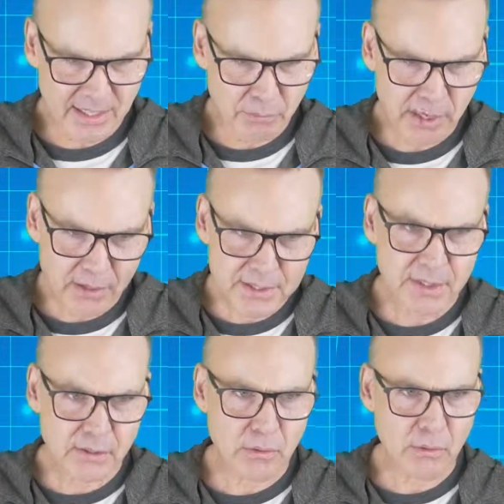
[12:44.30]
we
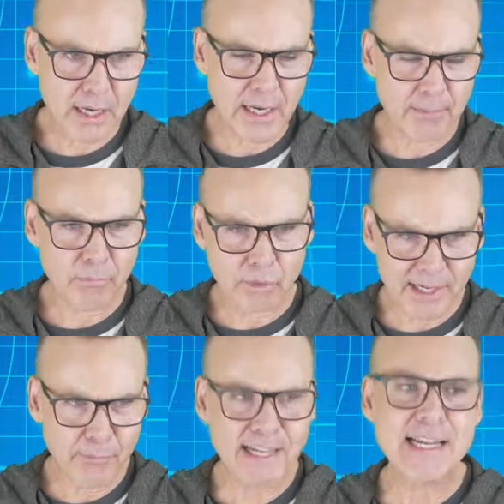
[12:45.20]
also we
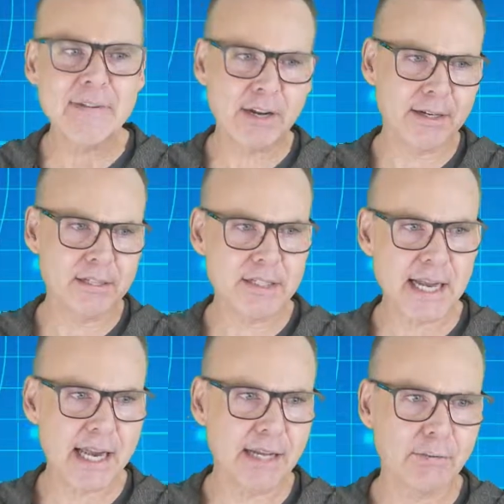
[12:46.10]
need to have an
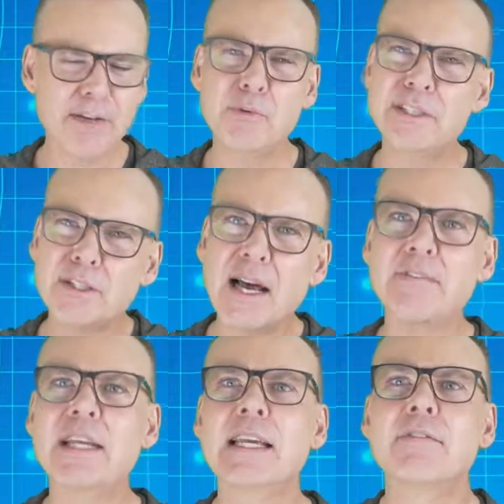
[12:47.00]
understanding, right? We still have
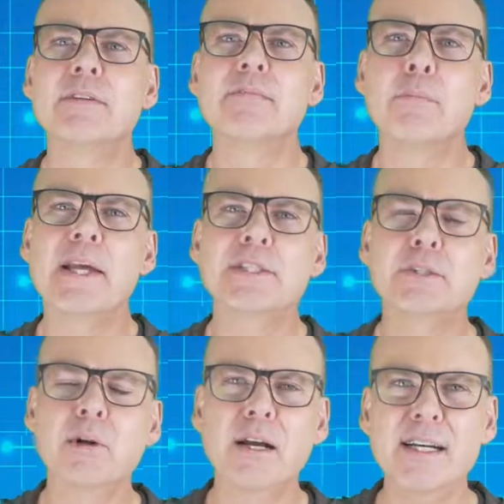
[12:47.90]
to give information
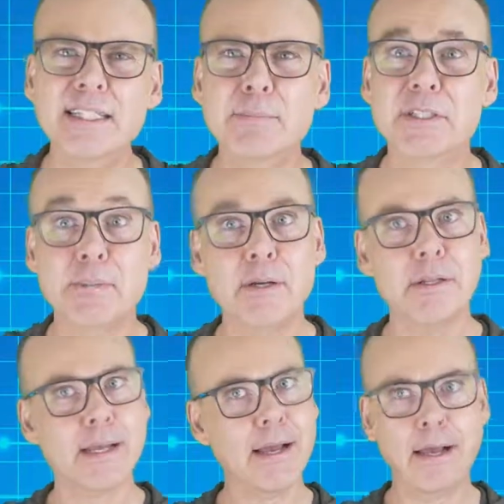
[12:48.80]
to our customers
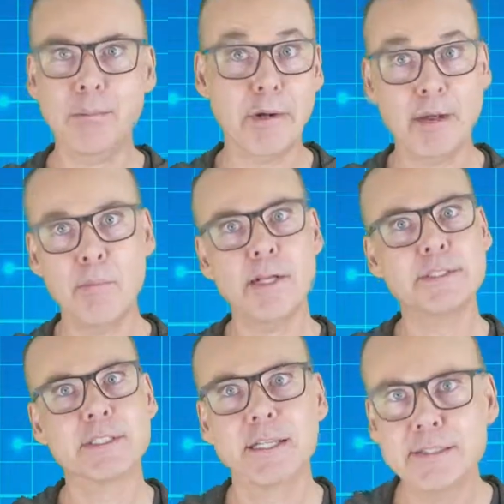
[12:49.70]
about how much
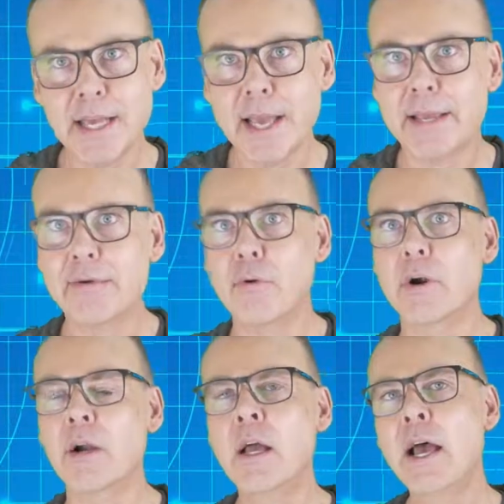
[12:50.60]
is it going to take,
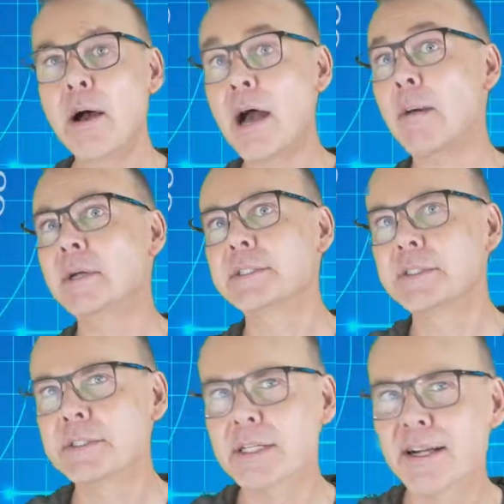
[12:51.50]
or how much is
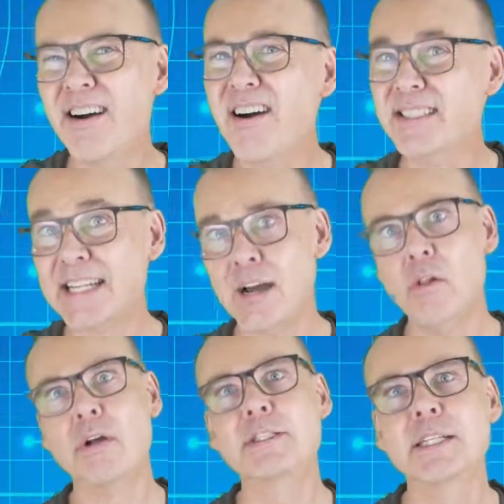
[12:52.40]
this going to cost, how
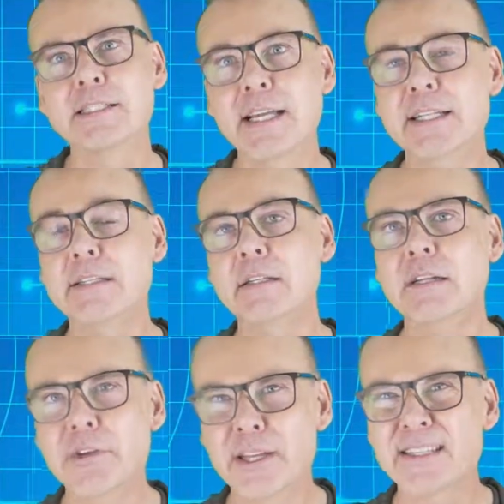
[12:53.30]
long is it going to take to
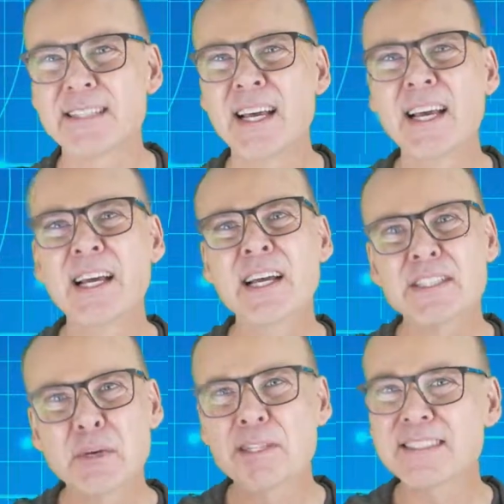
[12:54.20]
deliver this.
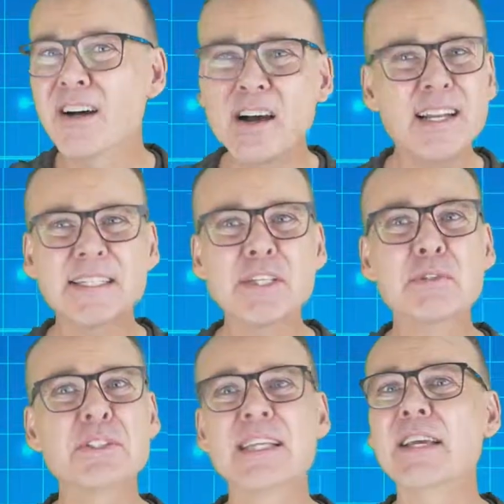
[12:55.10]
So it's not an
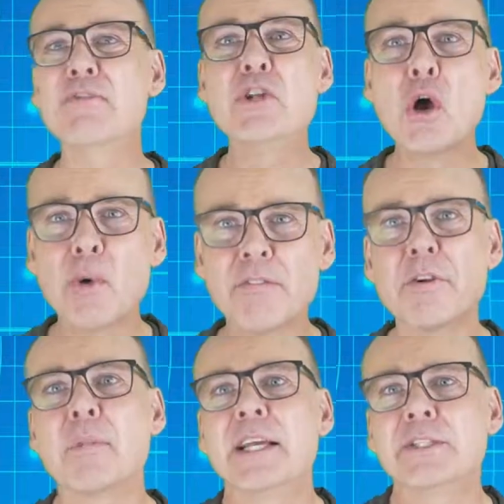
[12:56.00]
excuse to give no
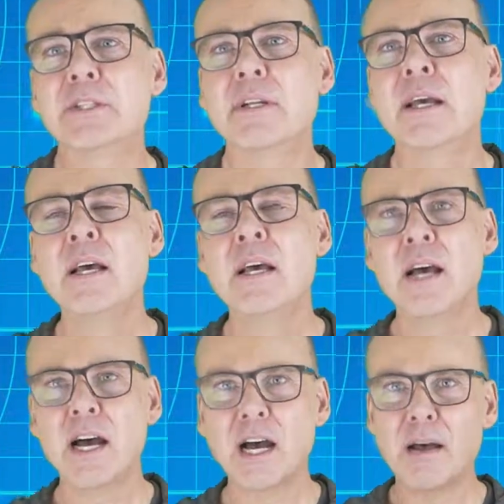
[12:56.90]
information.
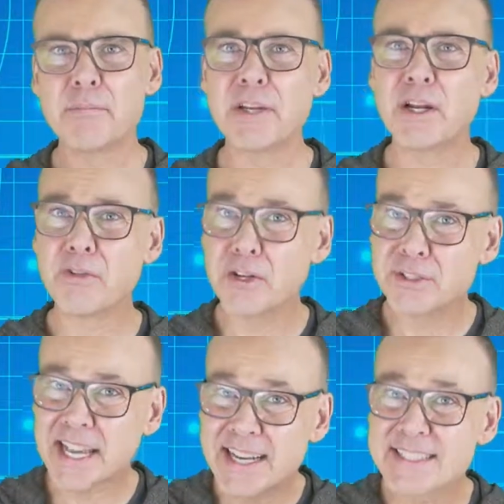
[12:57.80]
Your
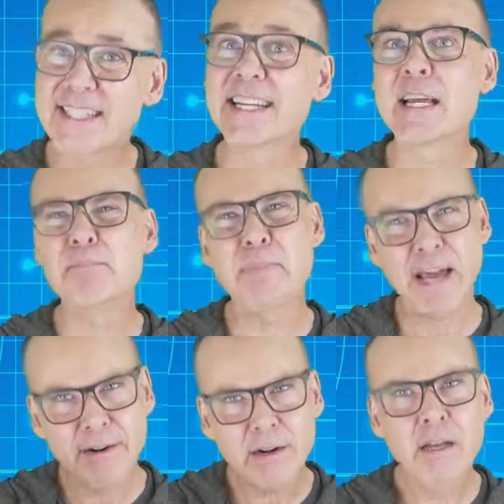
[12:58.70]
data is going to get
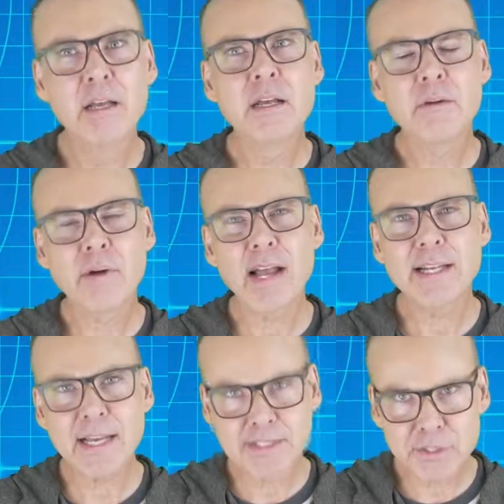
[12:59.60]
better, right,
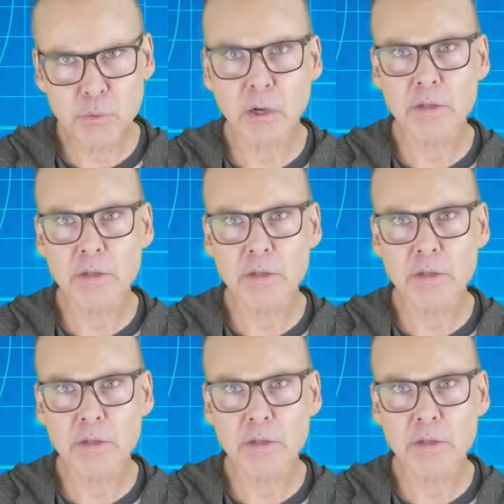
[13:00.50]
as you work